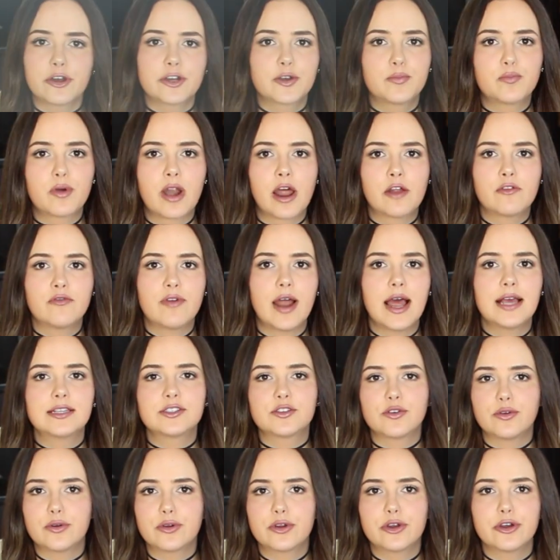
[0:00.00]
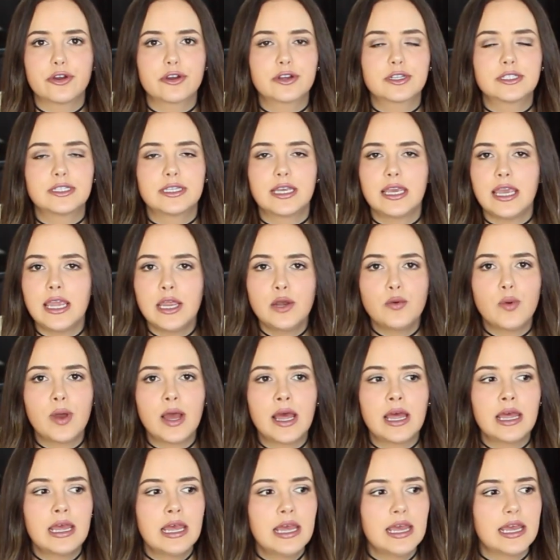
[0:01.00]
cooked brown rice or cooked
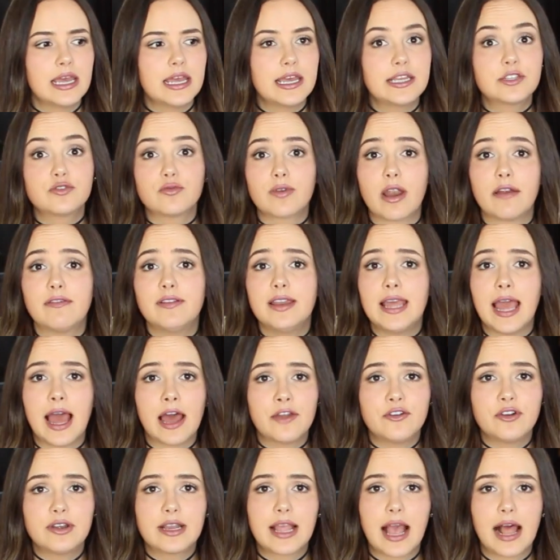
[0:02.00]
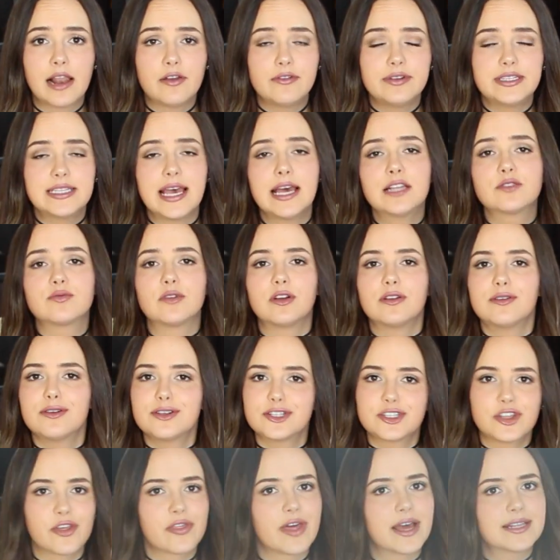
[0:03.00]
quinoa is roughly 100 calories as well.
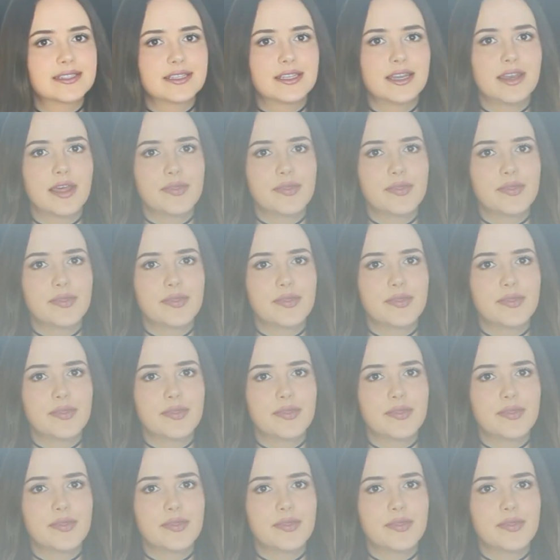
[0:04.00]
So that's